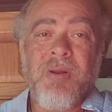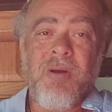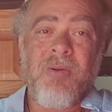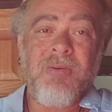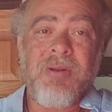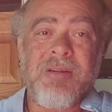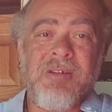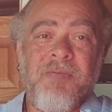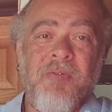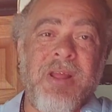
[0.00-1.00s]
You know, that's
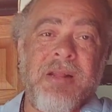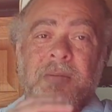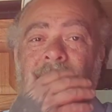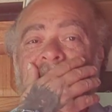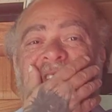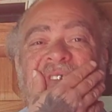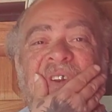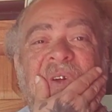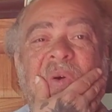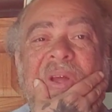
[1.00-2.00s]
if you got the nuts to
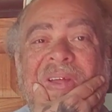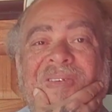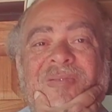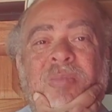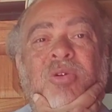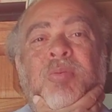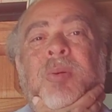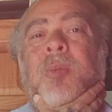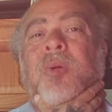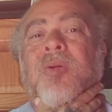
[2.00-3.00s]
do it. Most
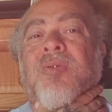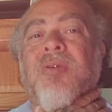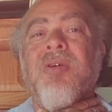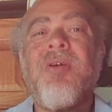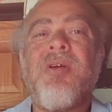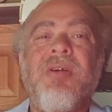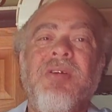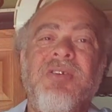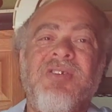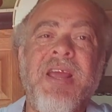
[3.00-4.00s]
people have
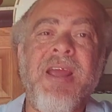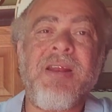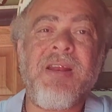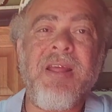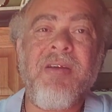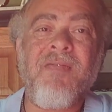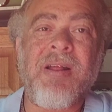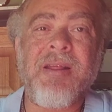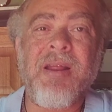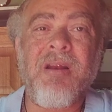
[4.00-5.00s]
scared to leave
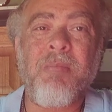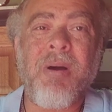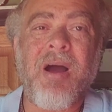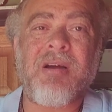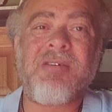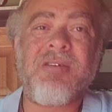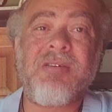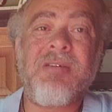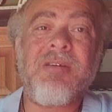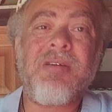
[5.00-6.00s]
out their little box.
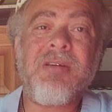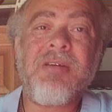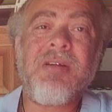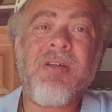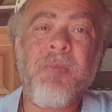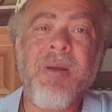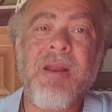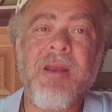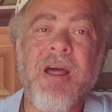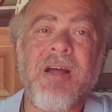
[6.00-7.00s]
You've been
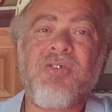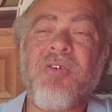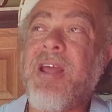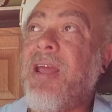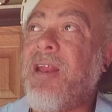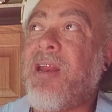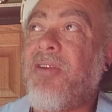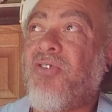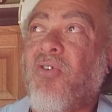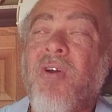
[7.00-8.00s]
indoctrinated
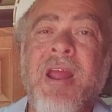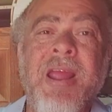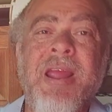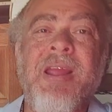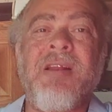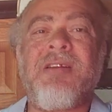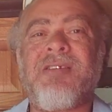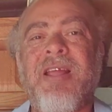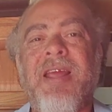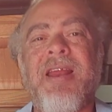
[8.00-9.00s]
and trained to
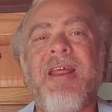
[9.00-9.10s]
stay in